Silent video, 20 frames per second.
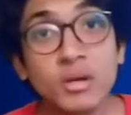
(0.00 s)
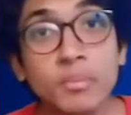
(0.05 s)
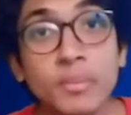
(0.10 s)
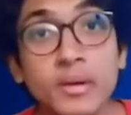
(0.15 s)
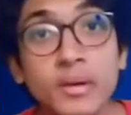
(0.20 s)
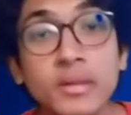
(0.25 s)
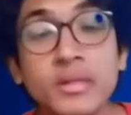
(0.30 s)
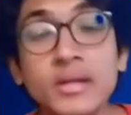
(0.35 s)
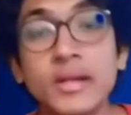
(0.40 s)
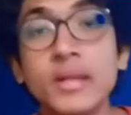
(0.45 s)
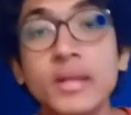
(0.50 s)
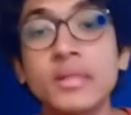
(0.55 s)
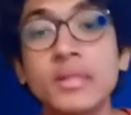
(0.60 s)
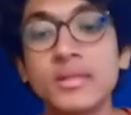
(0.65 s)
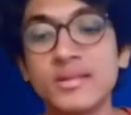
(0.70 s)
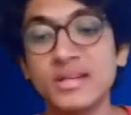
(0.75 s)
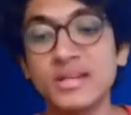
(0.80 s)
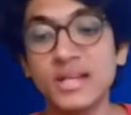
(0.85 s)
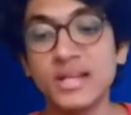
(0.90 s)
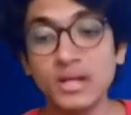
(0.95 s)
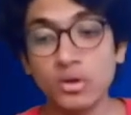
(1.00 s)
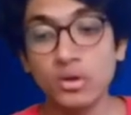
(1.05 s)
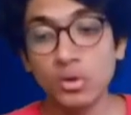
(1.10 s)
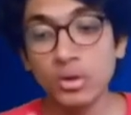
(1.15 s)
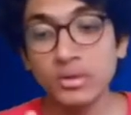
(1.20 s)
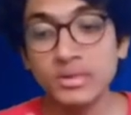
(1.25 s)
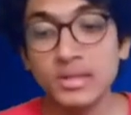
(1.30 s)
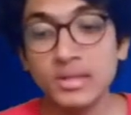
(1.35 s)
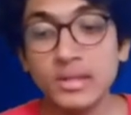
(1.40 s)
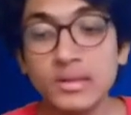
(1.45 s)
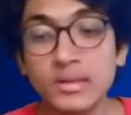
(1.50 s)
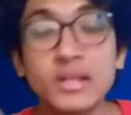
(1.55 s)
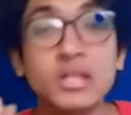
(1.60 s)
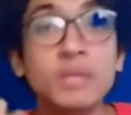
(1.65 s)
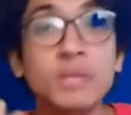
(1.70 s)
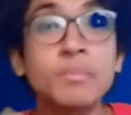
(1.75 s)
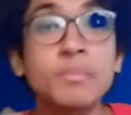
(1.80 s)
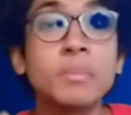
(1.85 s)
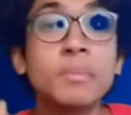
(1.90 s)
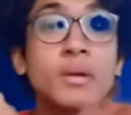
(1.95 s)
person has sustained loss, these are the
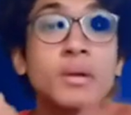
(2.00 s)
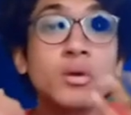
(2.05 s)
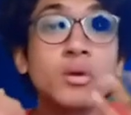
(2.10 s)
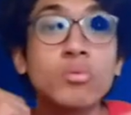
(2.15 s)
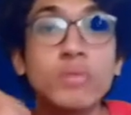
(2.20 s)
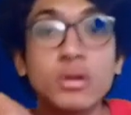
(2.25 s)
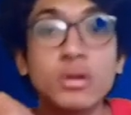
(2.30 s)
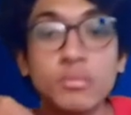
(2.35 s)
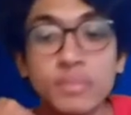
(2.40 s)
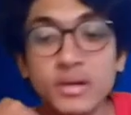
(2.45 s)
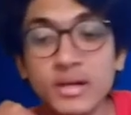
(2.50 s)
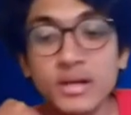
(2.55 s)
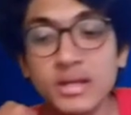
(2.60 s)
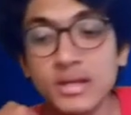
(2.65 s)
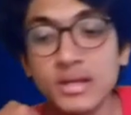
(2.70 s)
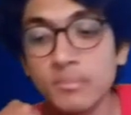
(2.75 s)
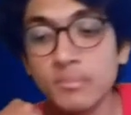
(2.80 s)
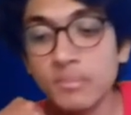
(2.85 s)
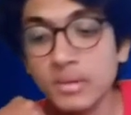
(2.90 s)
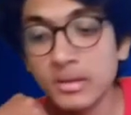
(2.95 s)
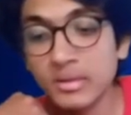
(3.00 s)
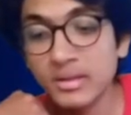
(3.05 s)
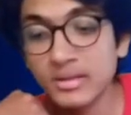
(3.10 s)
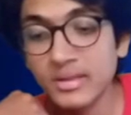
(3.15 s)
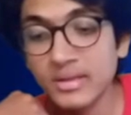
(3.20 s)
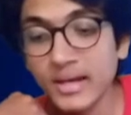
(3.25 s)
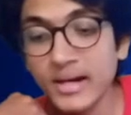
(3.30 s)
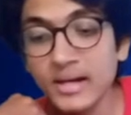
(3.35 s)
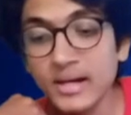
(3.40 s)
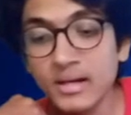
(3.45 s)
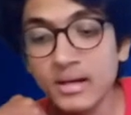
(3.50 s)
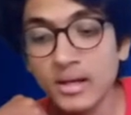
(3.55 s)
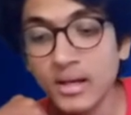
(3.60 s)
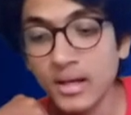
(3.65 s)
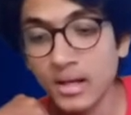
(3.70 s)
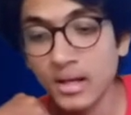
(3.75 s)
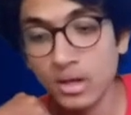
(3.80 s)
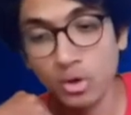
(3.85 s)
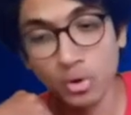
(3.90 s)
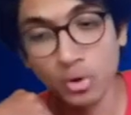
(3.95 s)
people who will be reimbursing that
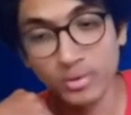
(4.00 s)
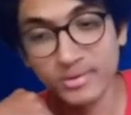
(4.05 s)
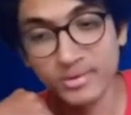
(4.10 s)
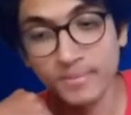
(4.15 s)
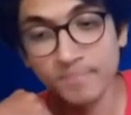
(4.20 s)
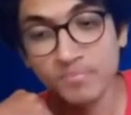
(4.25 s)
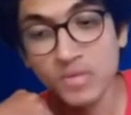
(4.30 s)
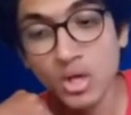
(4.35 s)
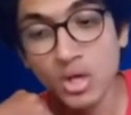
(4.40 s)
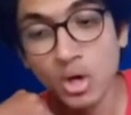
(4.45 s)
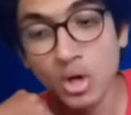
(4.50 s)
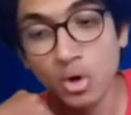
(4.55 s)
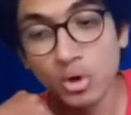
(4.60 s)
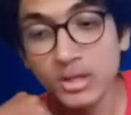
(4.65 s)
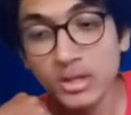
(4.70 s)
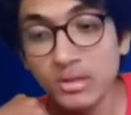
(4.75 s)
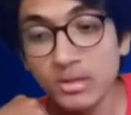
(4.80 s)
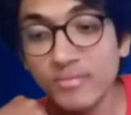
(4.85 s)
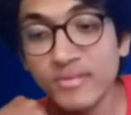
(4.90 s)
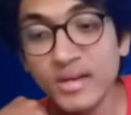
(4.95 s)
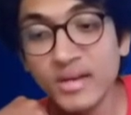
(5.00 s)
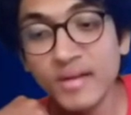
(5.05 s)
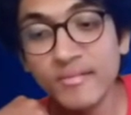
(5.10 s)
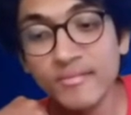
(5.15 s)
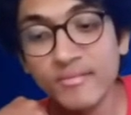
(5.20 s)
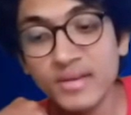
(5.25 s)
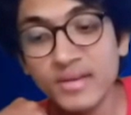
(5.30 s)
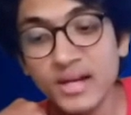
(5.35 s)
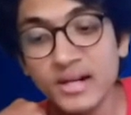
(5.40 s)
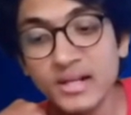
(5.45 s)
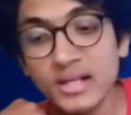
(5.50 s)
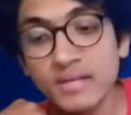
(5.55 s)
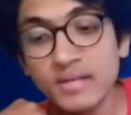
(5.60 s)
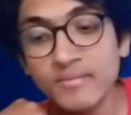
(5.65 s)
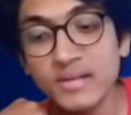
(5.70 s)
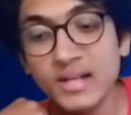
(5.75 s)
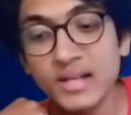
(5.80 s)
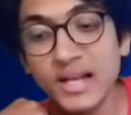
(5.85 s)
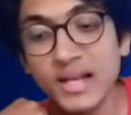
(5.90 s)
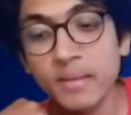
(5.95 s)
loss. Okay, so we are done with
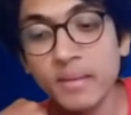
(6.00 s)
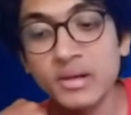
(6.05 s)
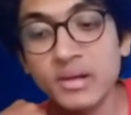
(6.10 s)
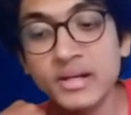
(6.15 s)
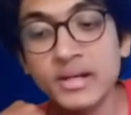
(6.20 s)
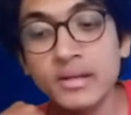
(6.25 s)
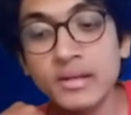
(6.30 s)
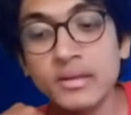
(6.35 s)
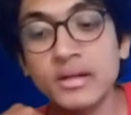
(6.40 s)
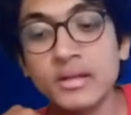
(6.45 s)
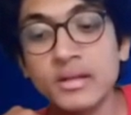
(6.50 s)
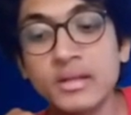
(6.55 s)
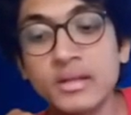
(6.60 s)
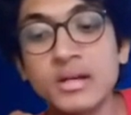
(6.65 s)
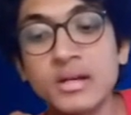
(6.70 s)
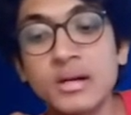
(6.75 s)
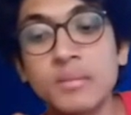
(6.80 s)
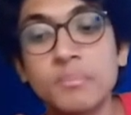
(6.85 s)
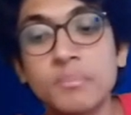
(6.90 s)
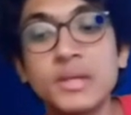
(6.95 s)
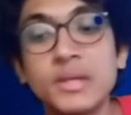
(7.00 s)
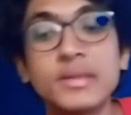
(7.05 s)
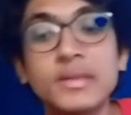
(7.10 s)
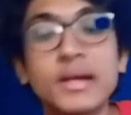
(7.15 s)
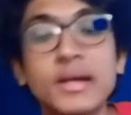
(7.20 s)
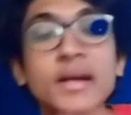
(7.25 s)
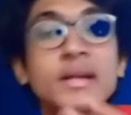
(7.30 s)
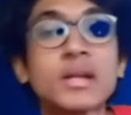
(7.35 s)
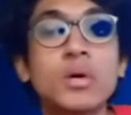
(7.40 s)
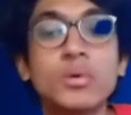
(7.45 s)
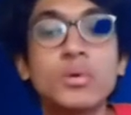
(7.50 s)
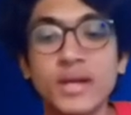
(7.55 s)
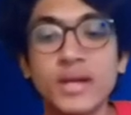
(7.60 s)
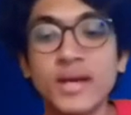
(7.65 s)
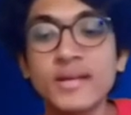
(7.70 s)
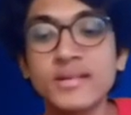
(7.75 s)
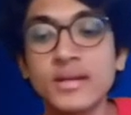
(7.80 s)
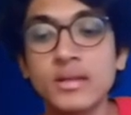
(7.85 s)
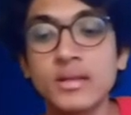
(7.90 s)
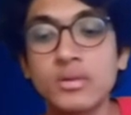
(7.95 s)
liabilities under the Companies Act. Now next
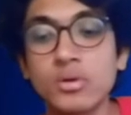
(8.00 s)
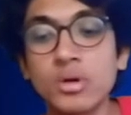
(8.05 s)
is your